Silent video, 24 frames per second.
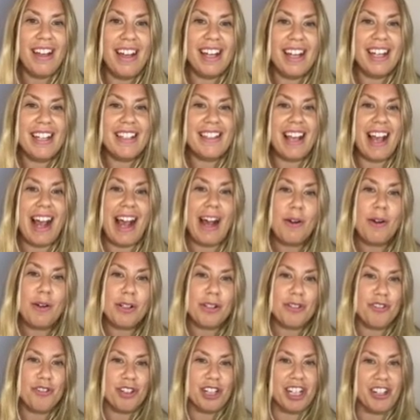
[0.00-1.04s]
Is our
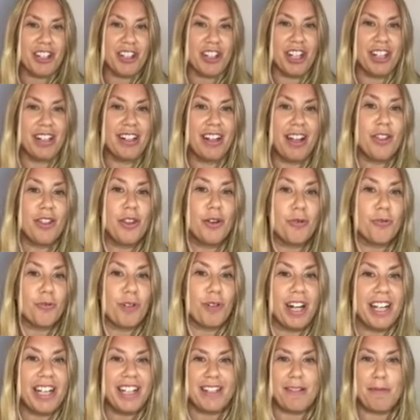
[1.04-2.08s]
tradition the
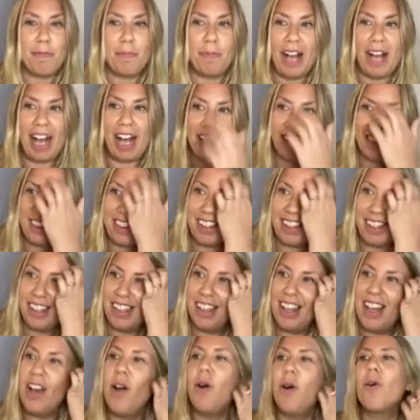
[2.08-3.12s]
right path?
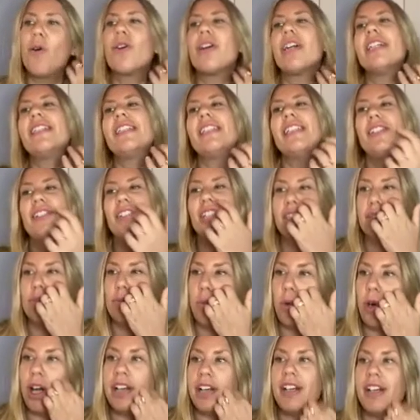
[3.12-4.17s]
Or is it just
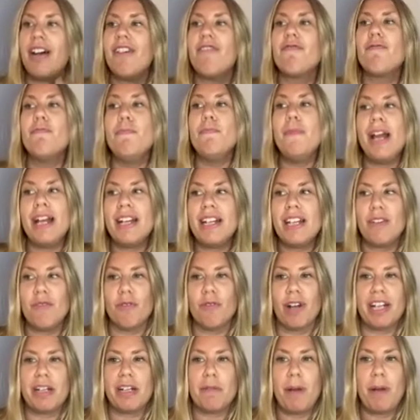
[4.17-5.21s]
one of many
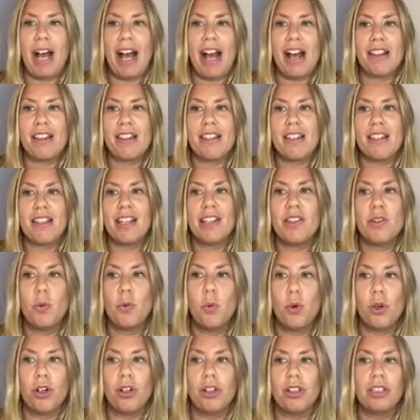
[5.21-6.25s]
right paths in the
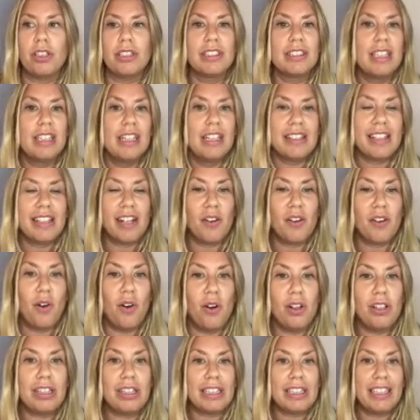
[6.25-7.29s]
world that
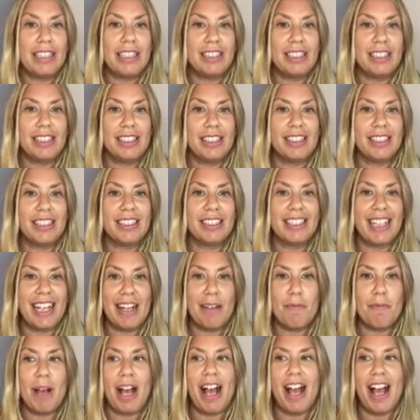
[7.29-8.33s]
all lead to the
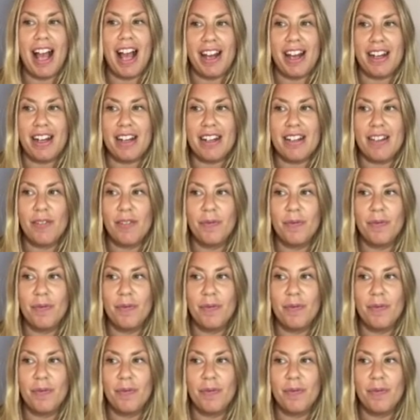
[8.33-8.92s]
same end?